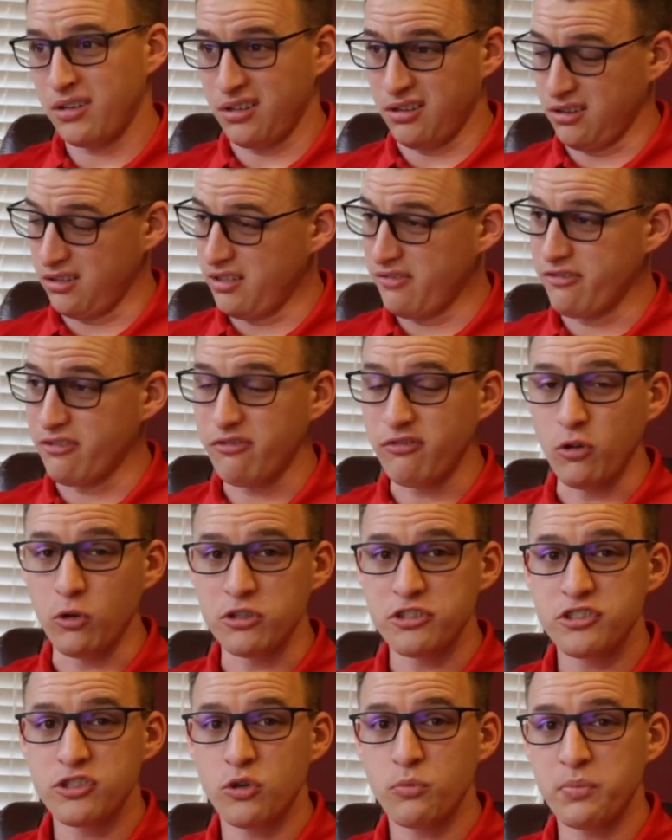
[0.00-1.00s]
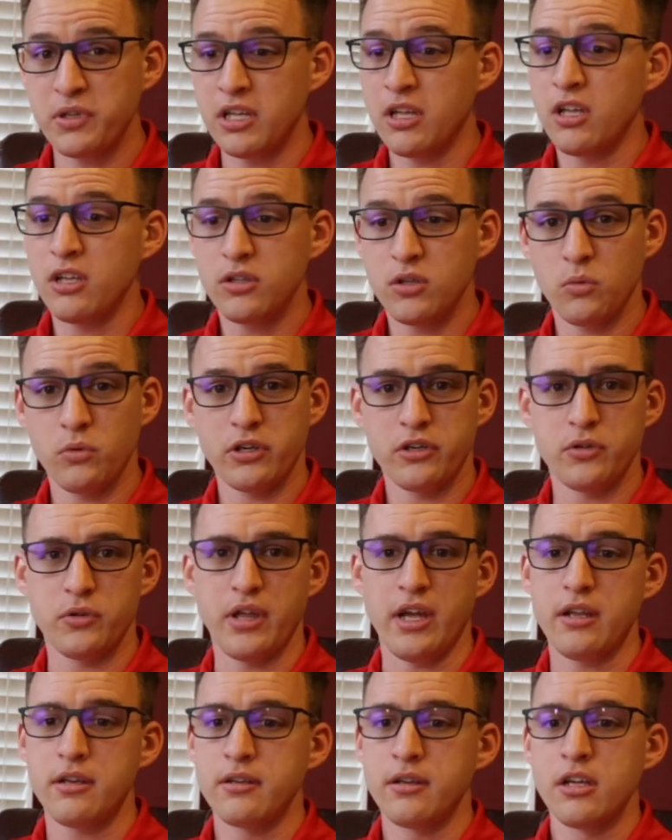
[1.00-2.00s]
It'll leave your floor soapy. Don't want to
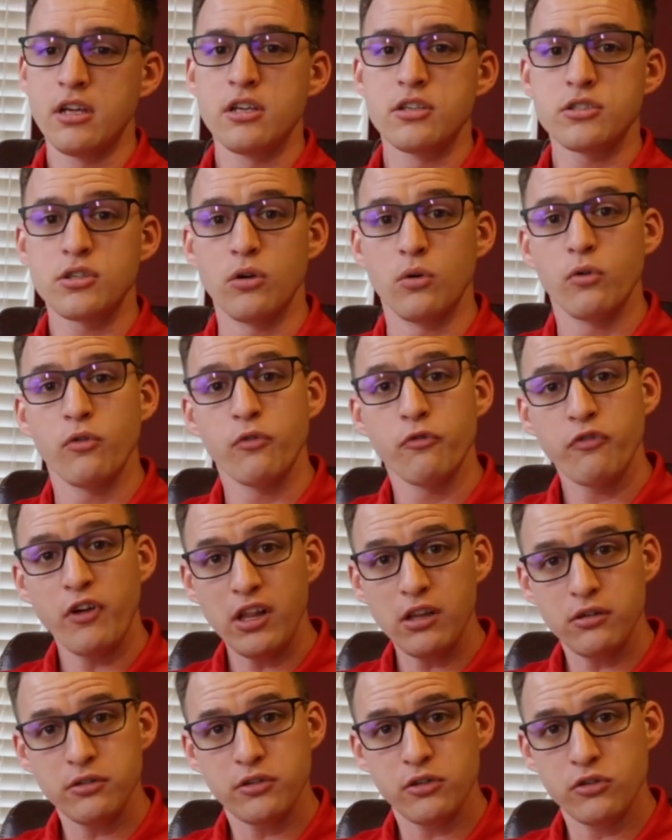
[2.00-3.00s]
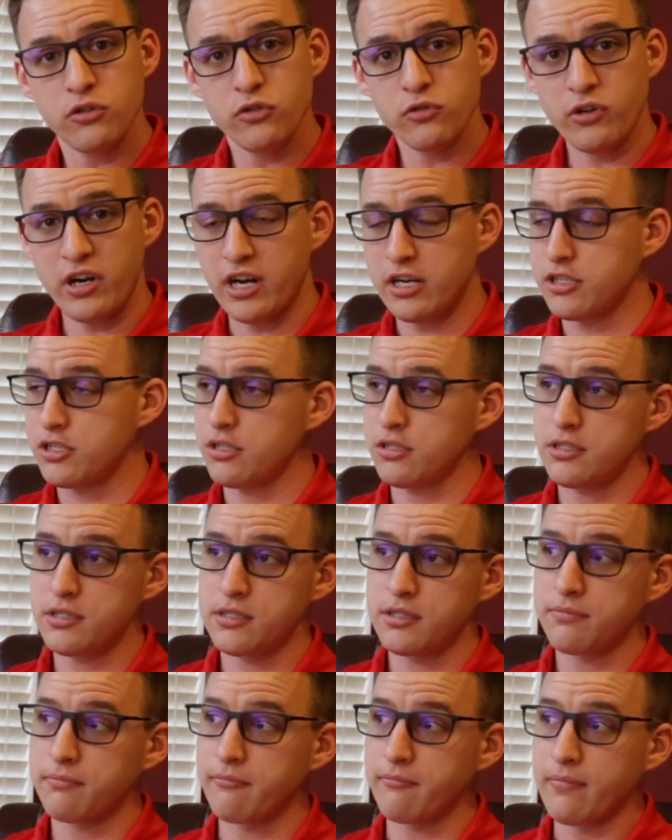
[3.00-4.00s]
do that. So follow the
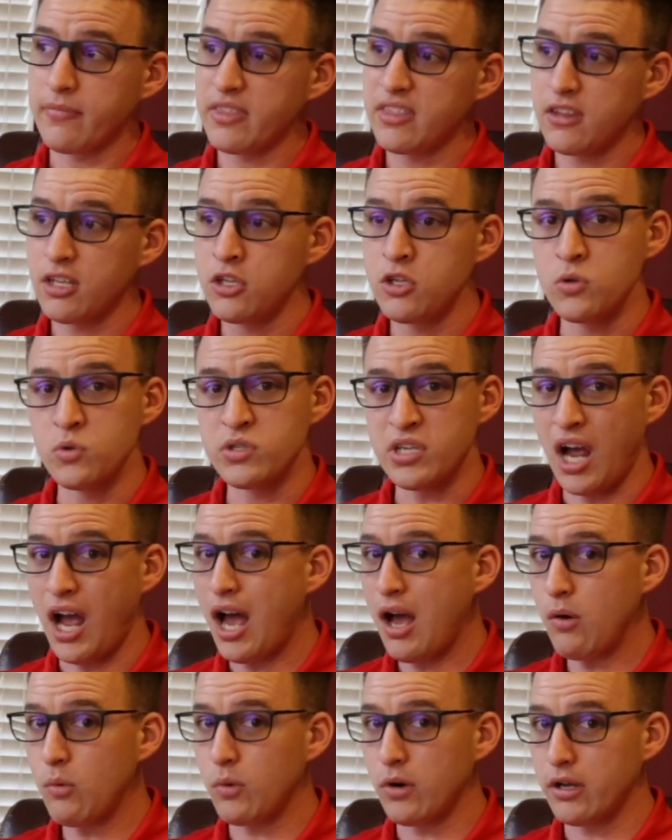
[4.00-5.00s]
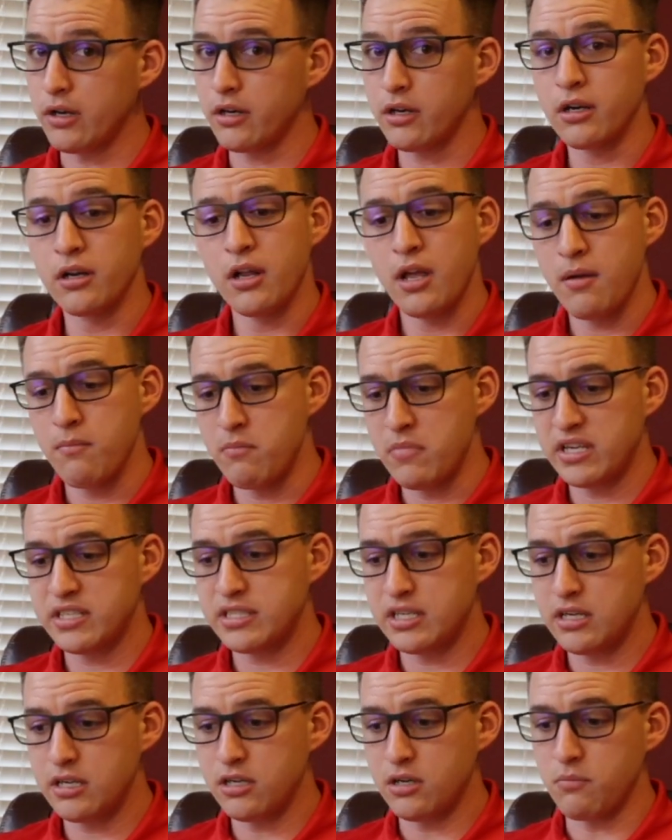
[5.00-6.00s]
directions, use hot water,
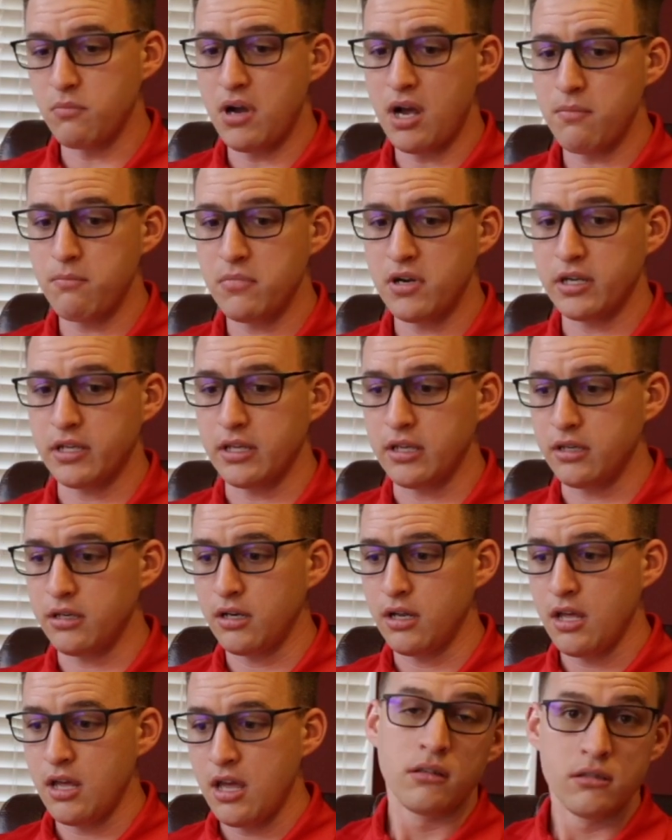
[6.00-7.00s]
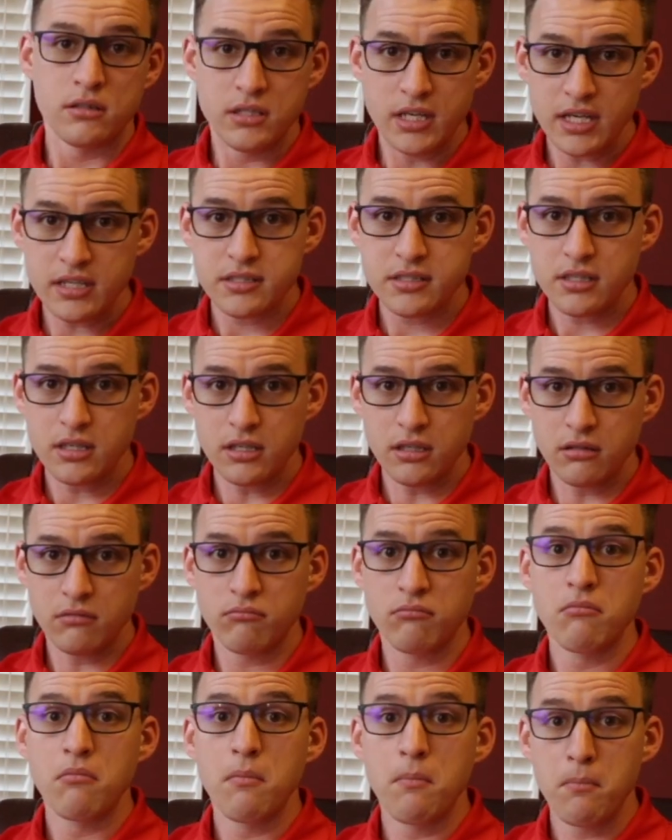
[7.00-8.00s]
mix it in your mop bucket. Next thing,
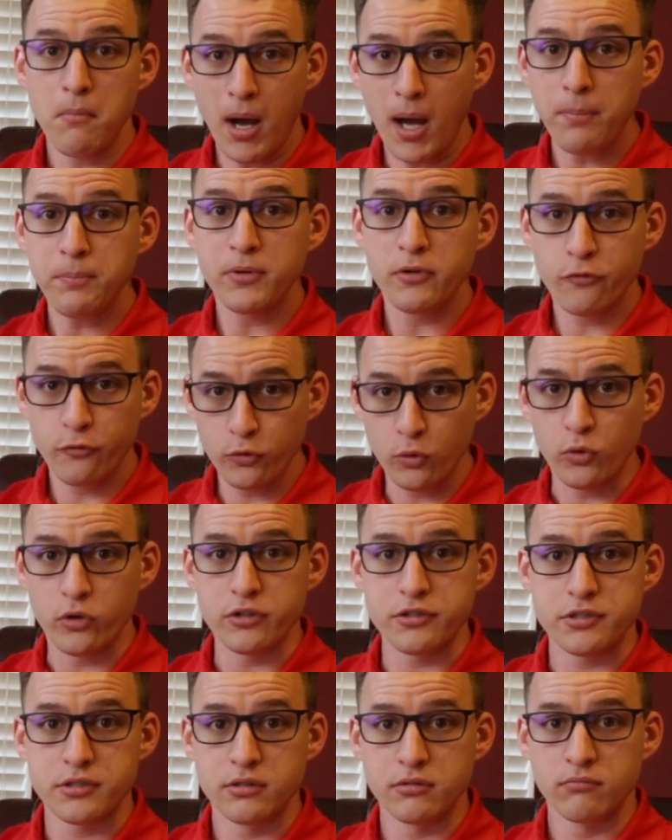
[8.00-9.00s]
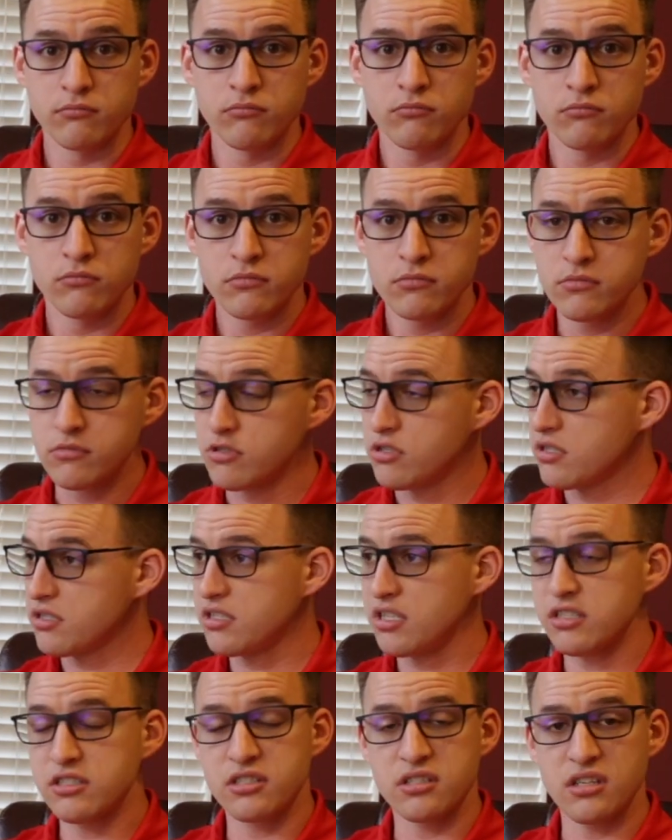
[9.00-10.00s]
mop your floors.
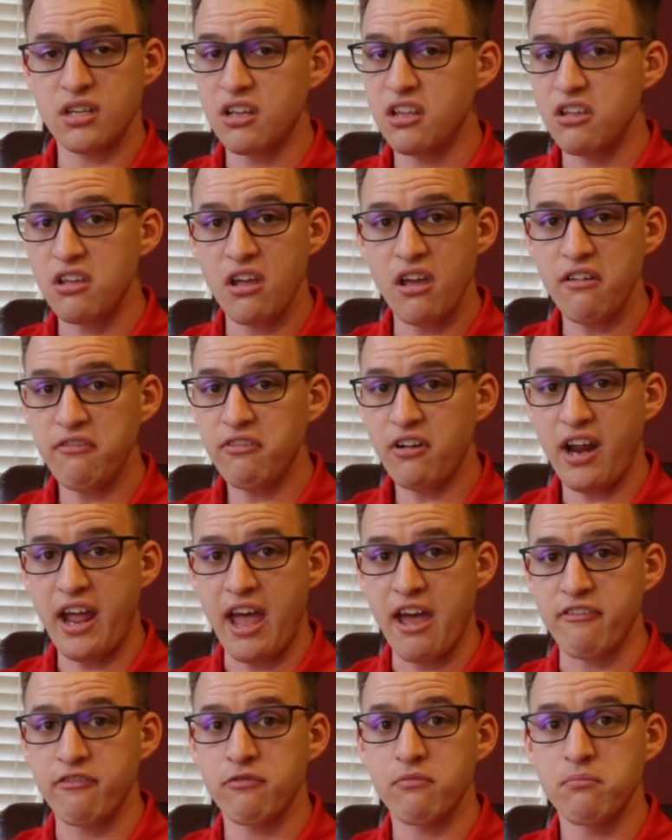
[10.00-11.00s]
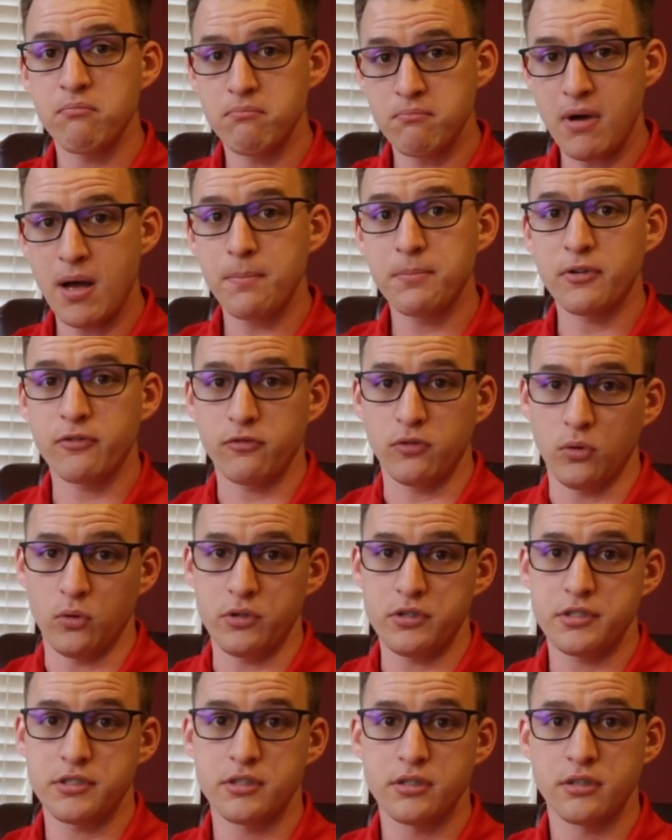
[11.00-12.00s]
Just as you ever have, mop your
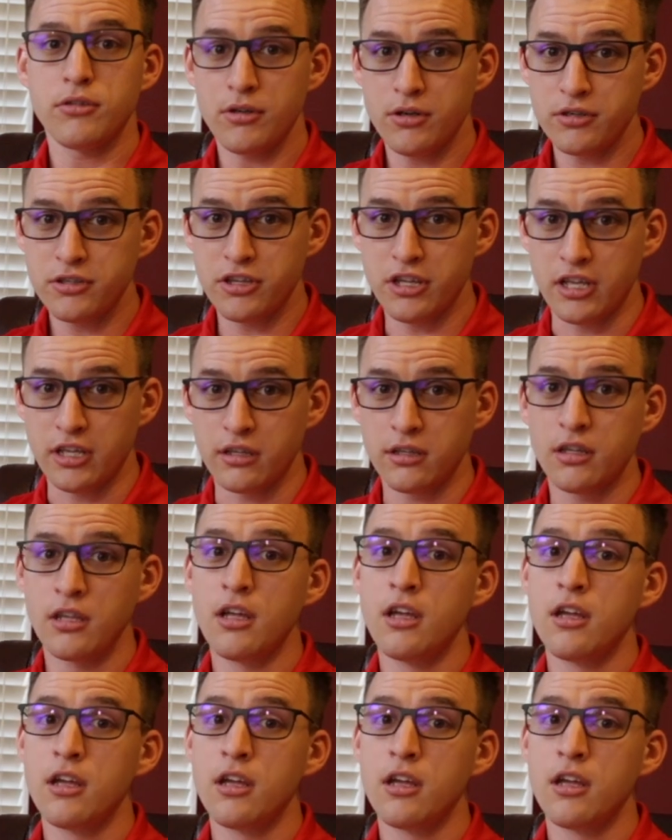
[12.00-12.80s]
floors. Third thing,